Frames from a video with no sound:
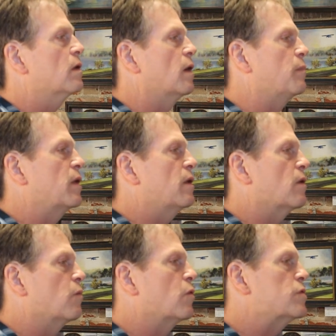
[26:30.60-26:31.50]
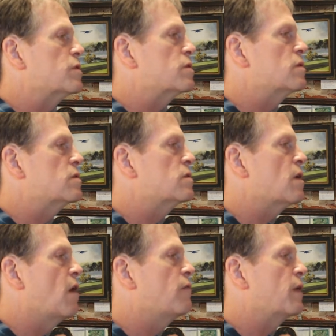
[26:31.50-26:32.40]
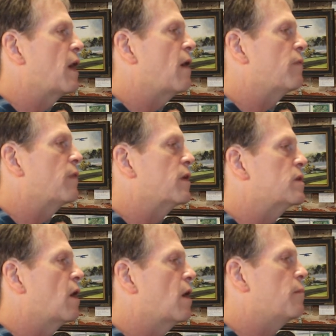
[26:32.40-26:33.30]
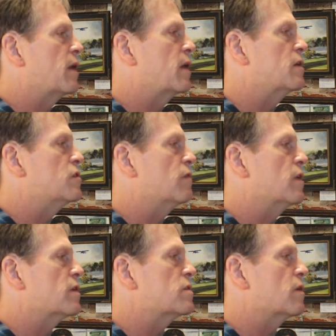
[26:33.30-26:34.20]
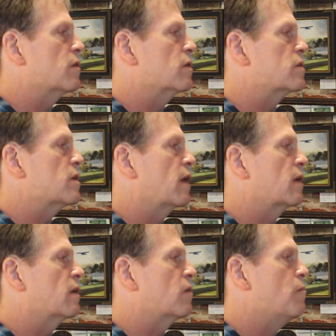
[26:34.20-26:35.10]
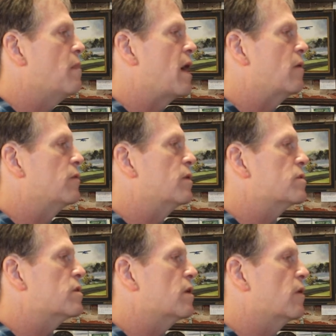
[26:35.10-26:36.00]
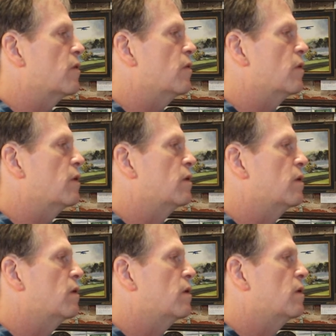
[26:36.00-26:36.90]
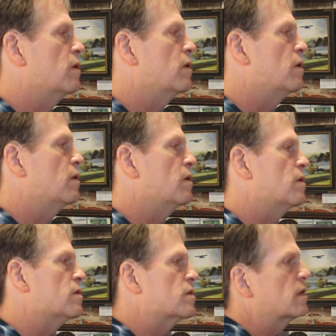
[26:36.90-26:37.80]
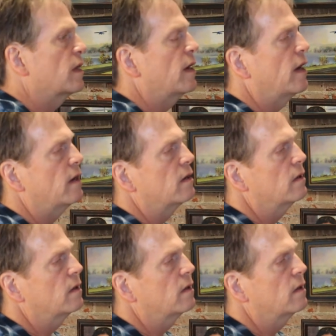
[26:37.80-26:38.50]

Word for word: Up here, we'll just soften out the top edge of this so it looks like a little mound of snow going. So that.